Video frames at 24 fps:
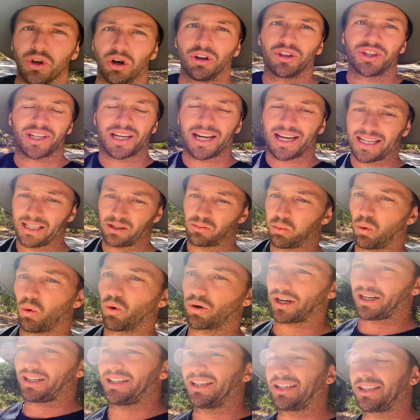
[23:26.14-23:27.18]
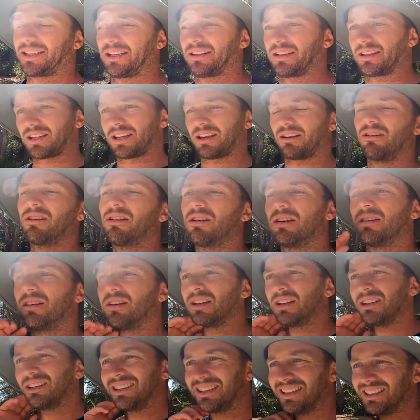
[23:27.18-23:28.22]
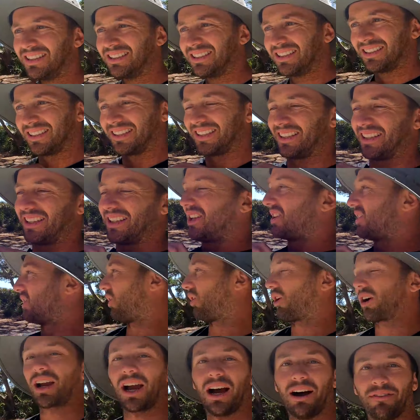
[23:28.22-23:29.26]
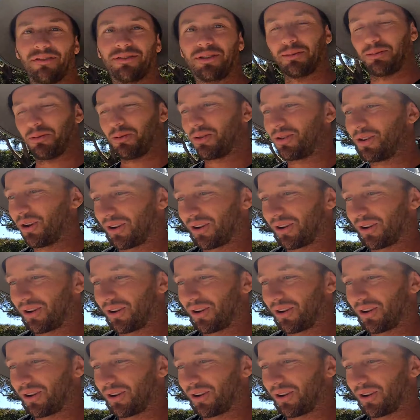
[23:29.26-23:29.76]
not say is walking distance. Not comfortable,